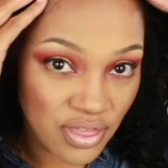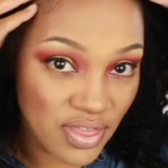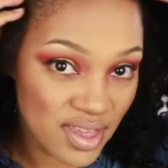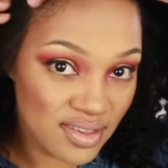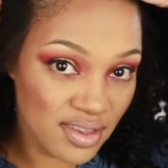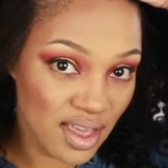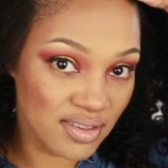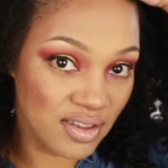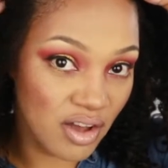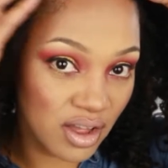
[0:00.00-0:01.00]
this
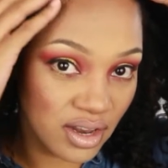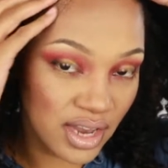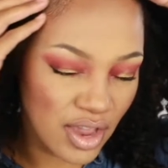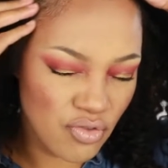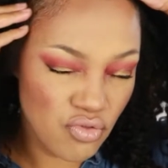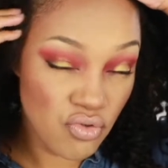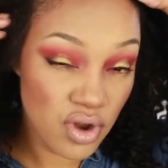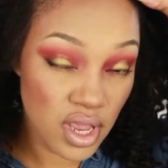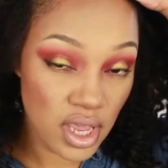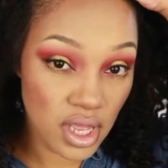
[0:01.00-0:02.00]
has gotten like
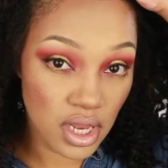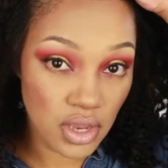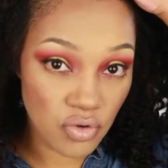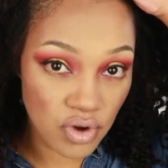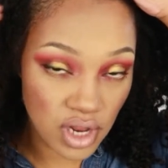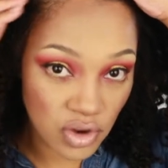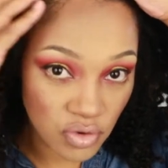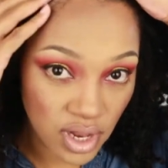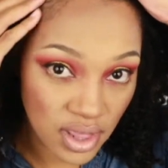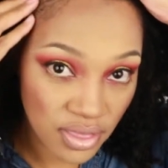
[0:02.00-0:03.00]

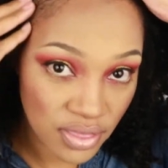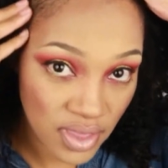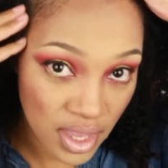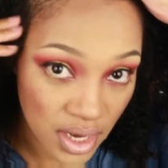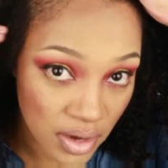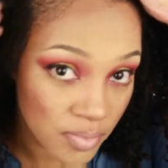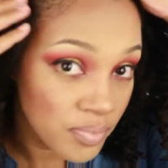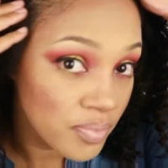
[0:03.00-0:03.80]
really thin.